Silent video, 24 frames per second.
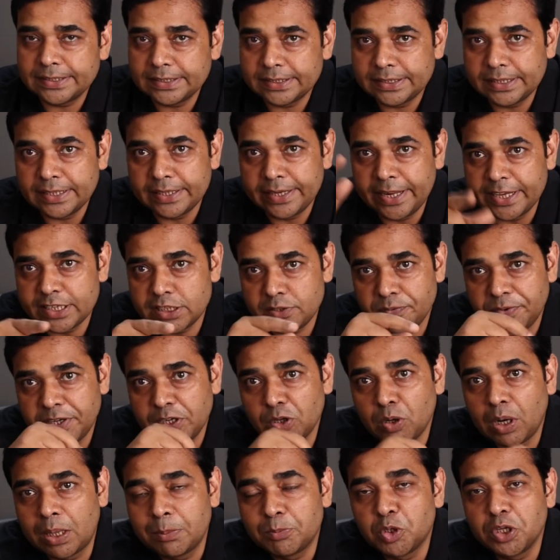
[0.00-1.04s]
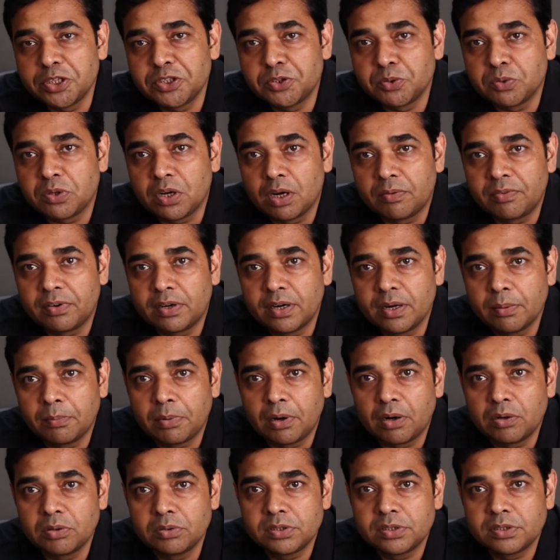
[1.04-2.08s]
In next video, I'm going to cover
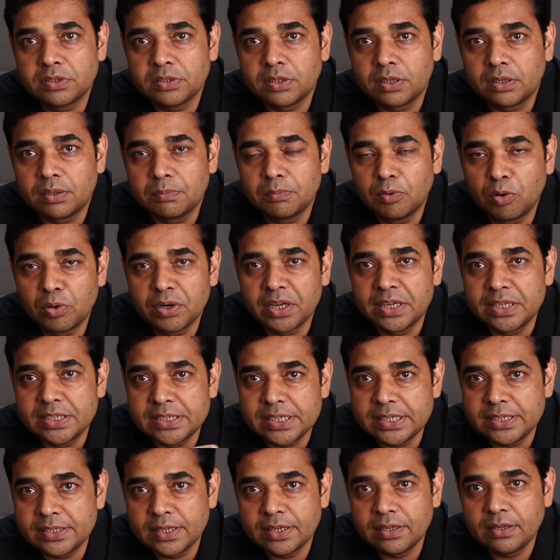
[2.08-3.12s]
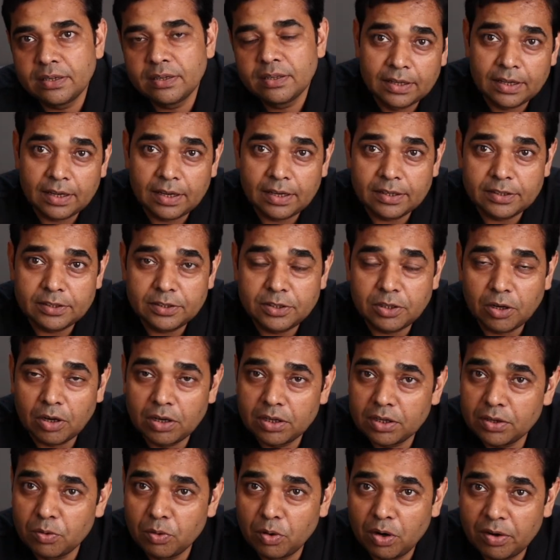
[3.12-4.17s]
about more in detail.
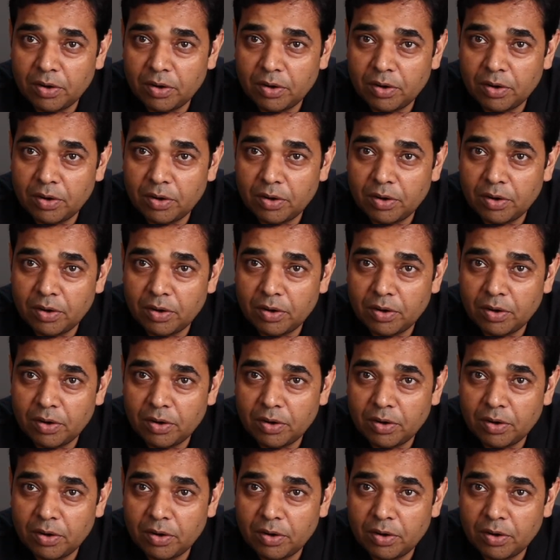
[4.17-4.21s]
Don't go